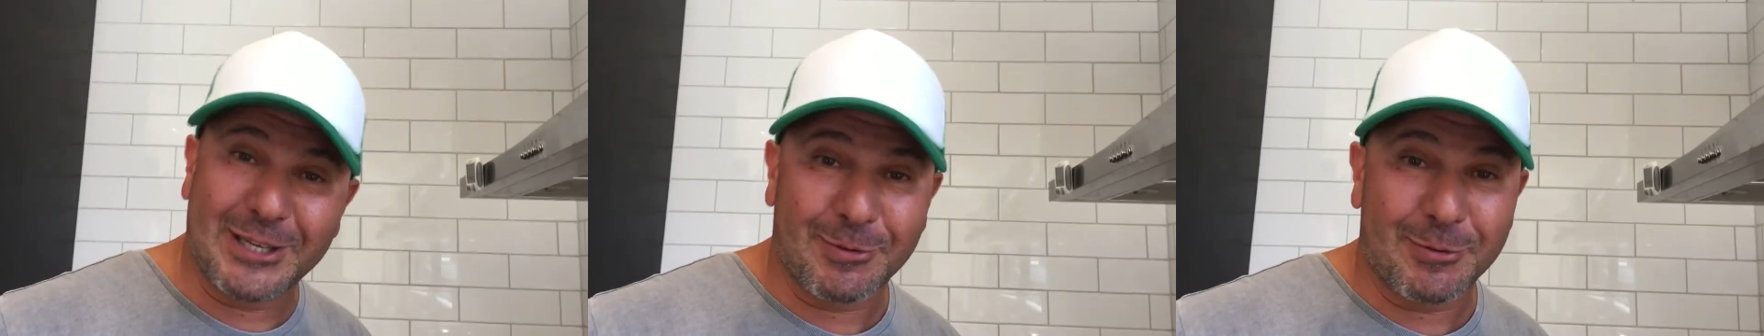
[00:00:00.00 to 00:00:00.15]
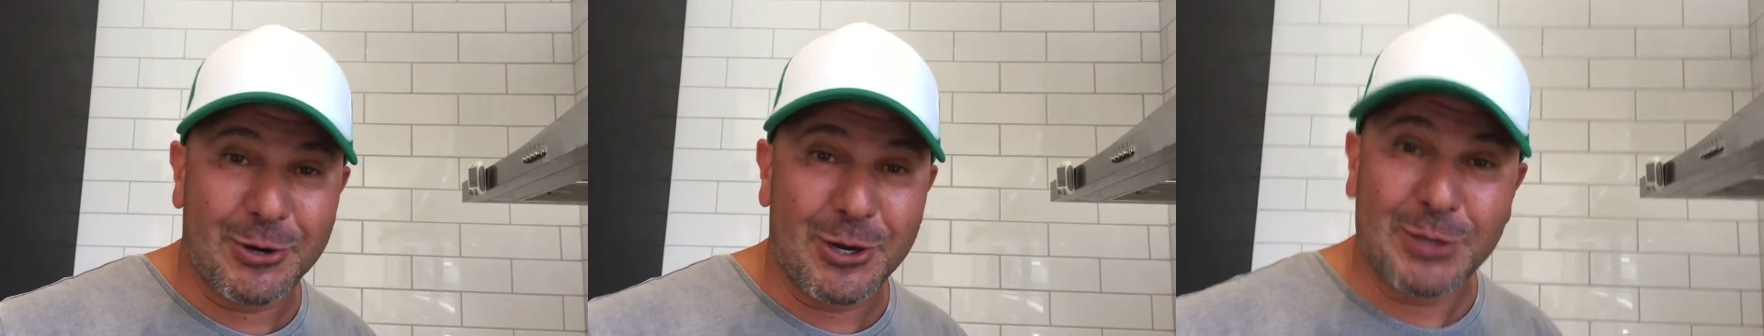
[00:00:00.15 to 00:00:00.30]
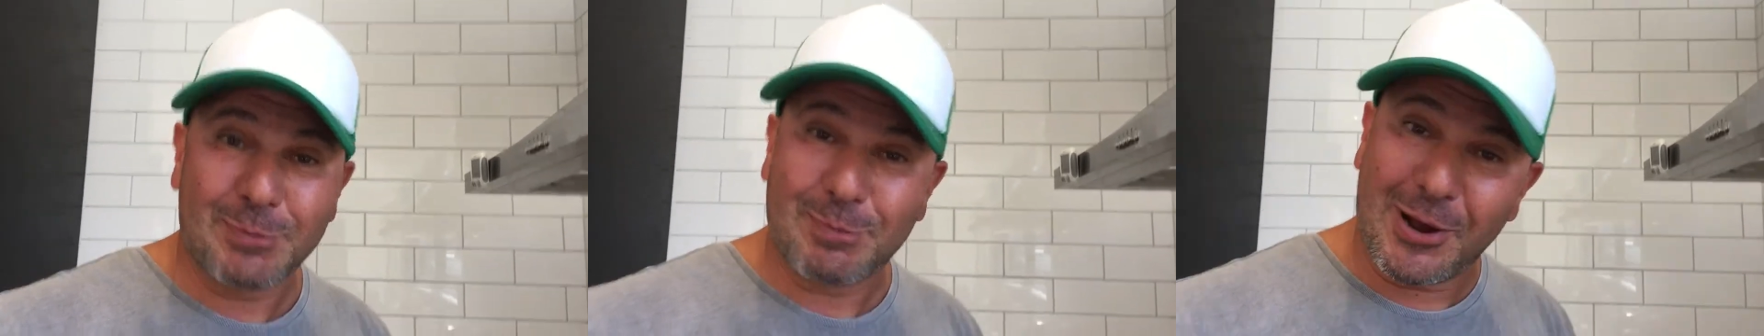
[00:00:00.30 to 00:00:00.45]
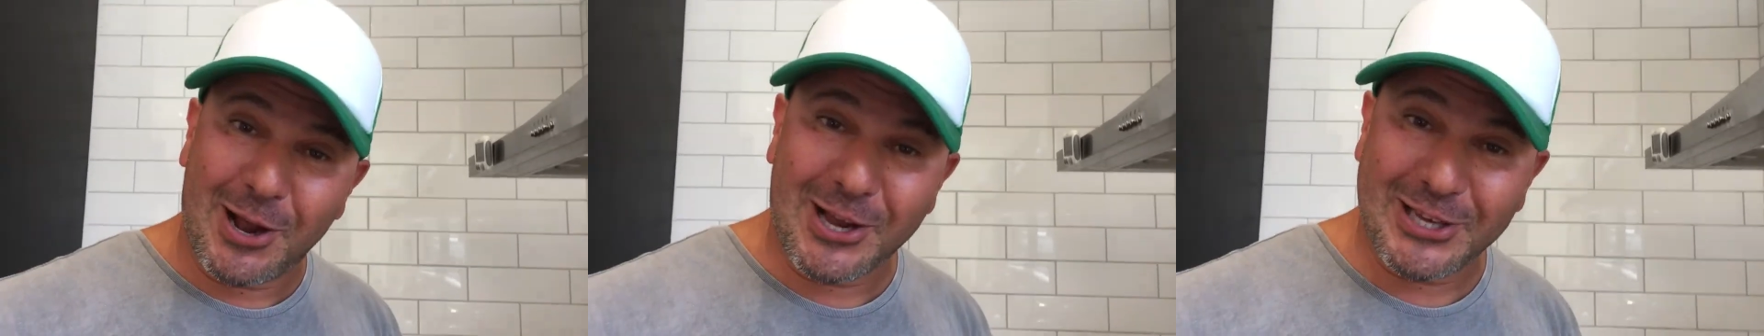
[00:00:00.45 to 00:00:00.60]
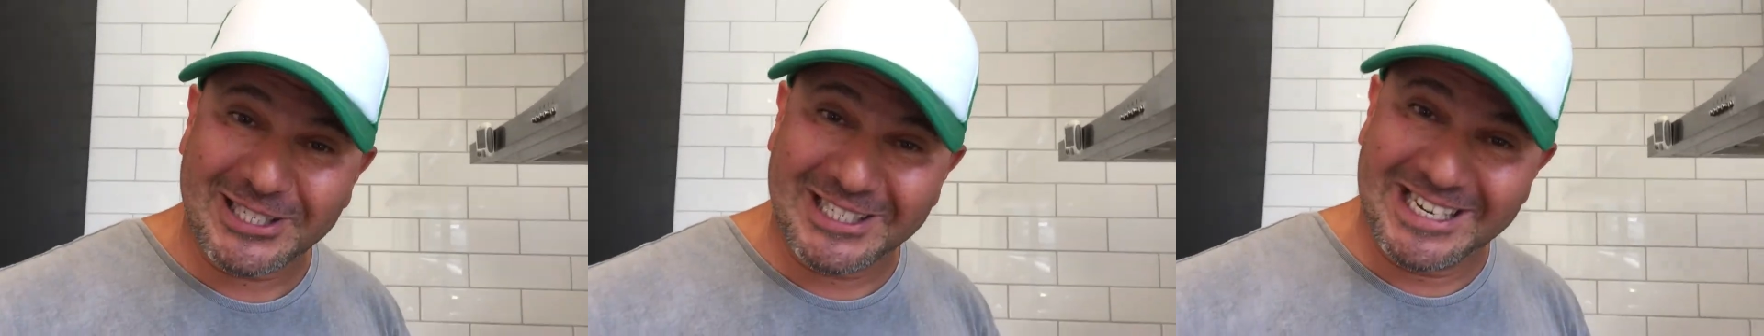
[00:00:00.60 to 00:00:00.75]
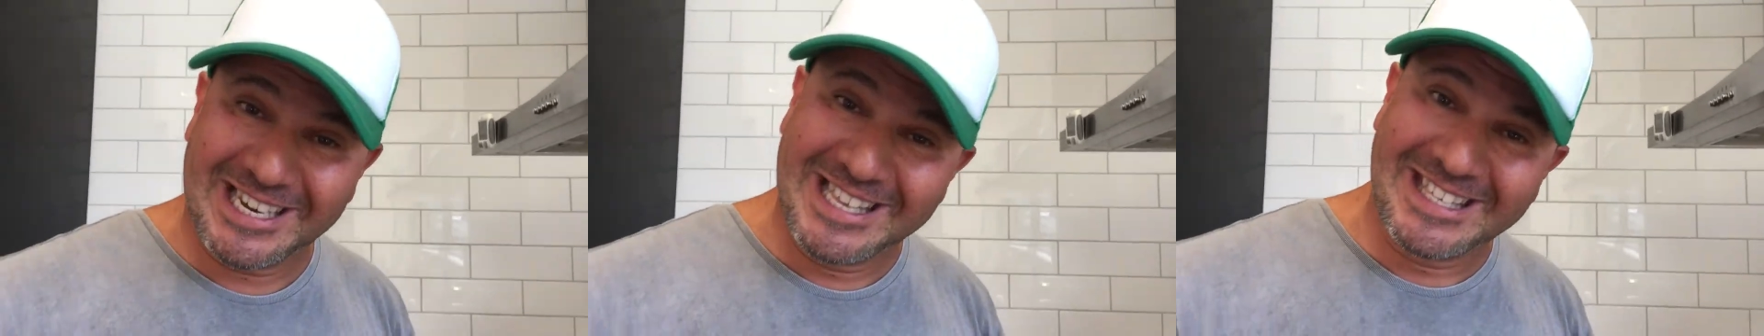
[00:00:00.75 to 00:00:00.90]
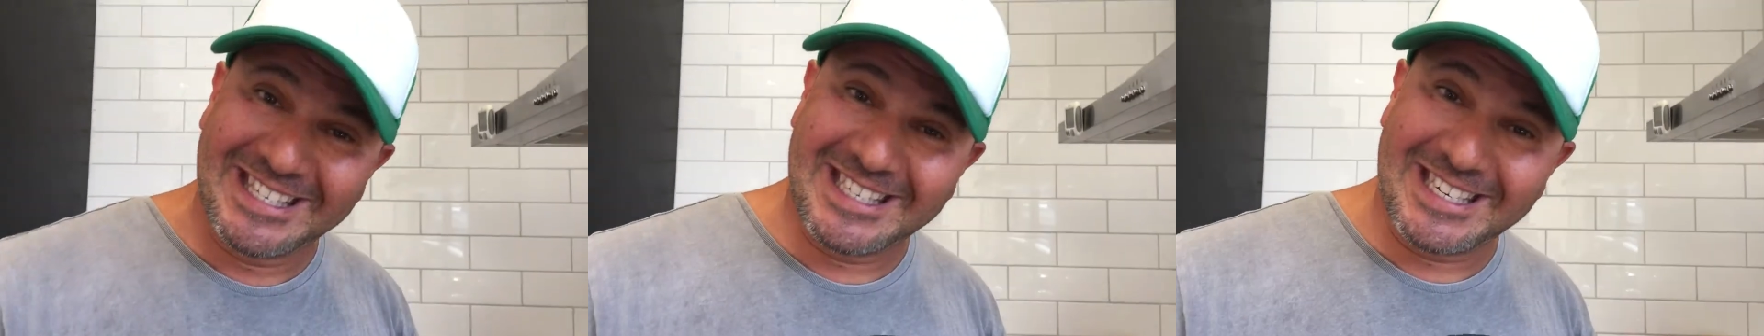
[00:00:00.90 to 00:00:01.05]
so I'm going to use
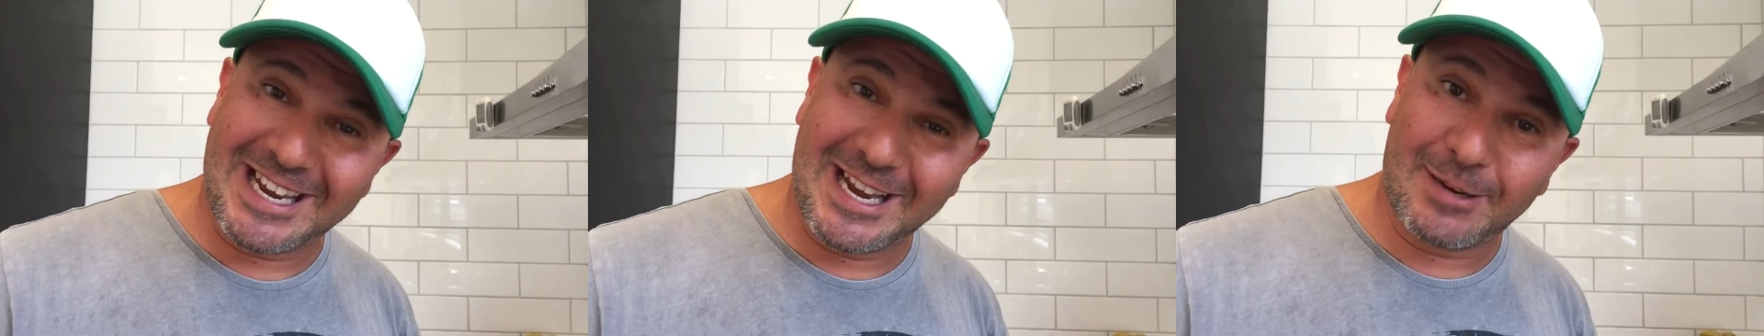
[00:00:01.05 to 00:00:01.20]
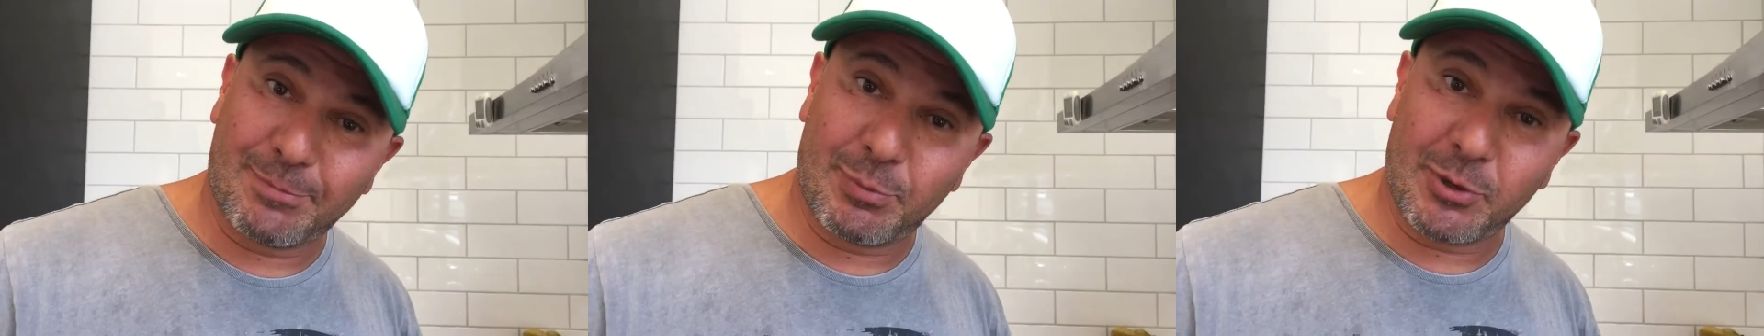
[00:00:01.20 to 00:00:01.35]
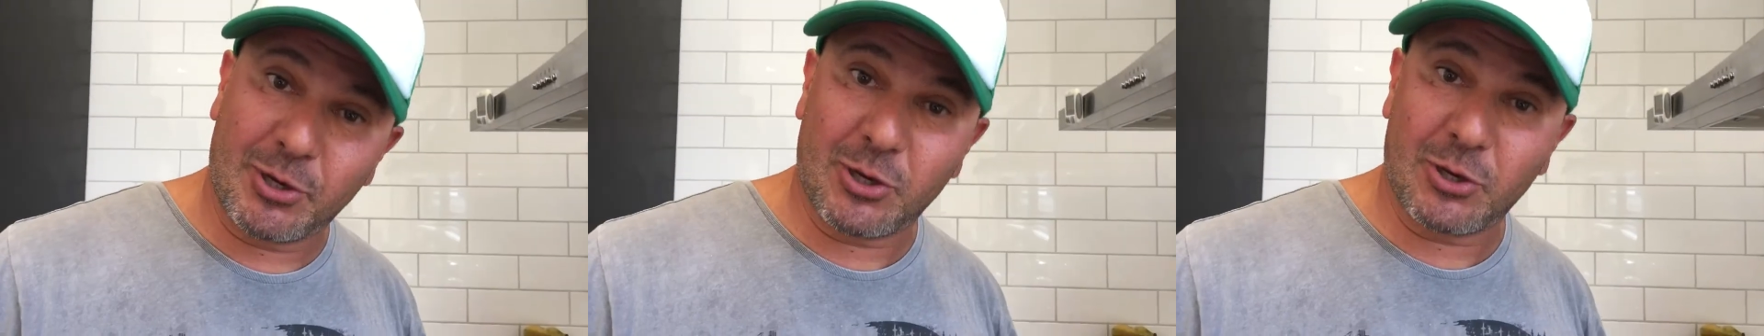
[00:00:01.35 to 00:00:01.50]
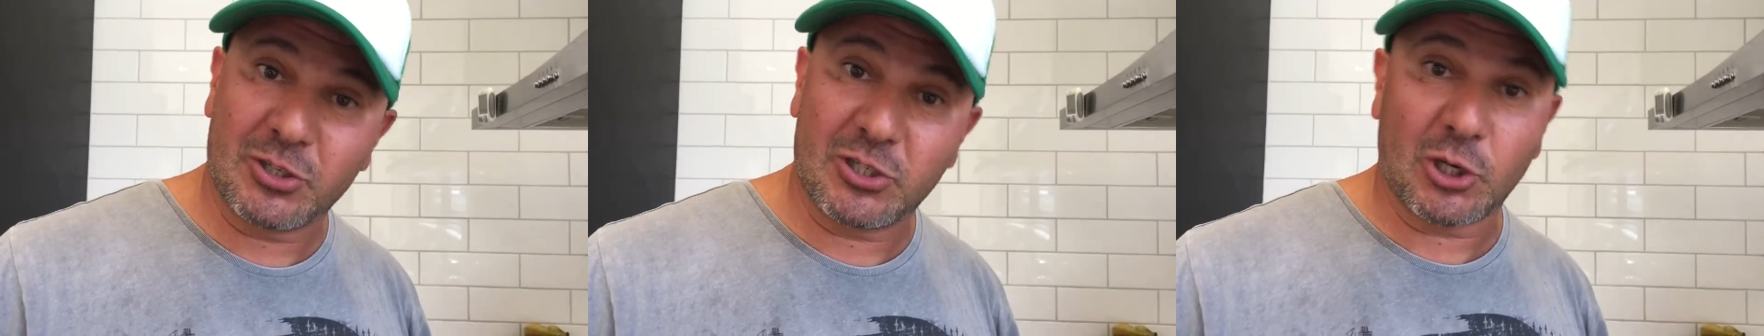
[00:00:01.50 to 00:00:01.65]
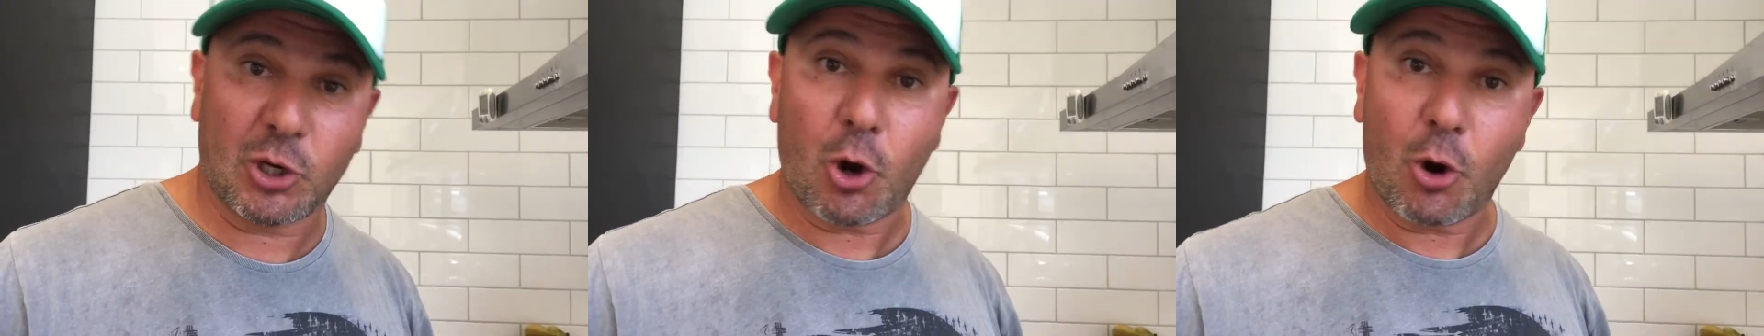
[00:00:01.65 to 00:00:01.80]
parsley instead because